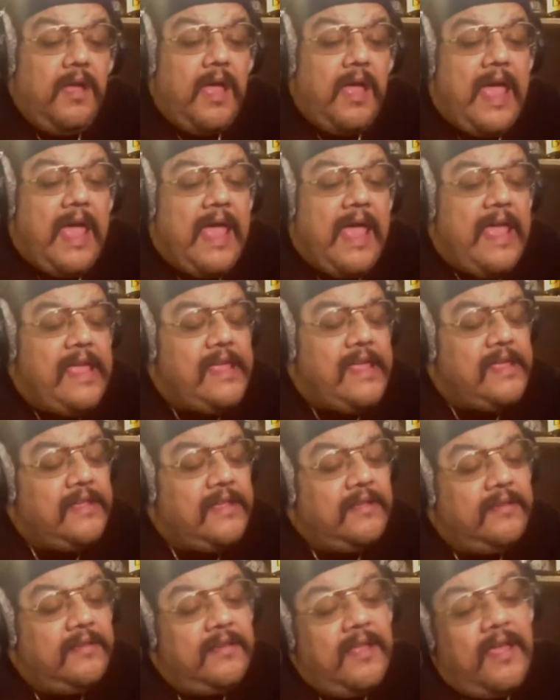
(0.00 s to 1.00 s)

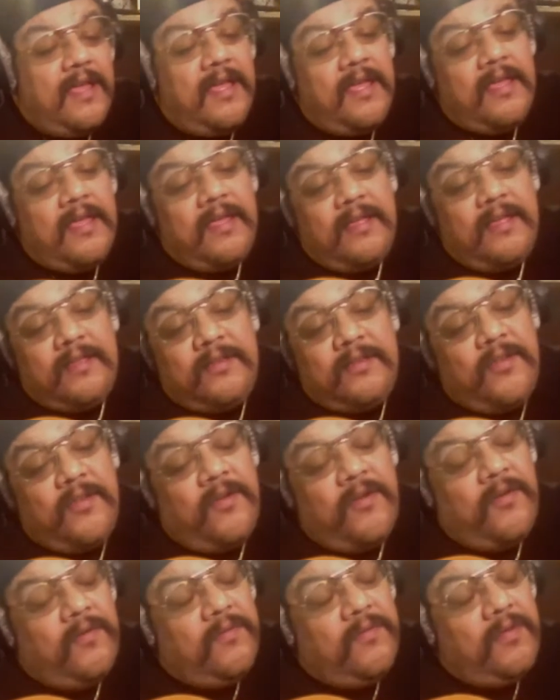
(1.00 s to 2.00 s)
And I
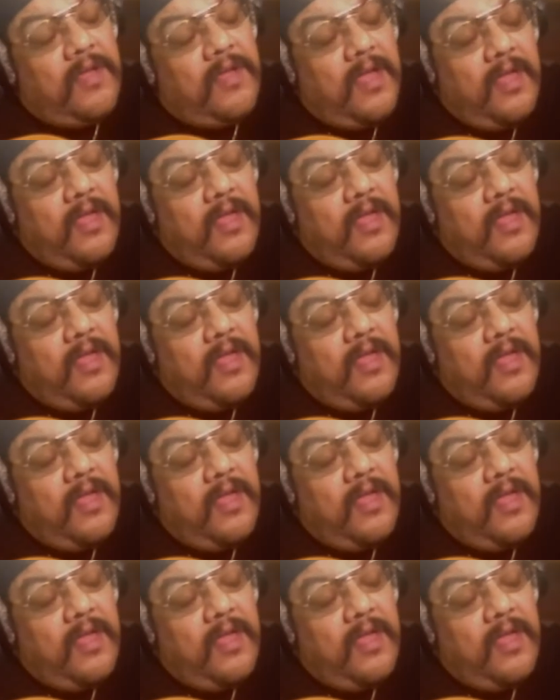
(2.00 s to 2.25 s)
know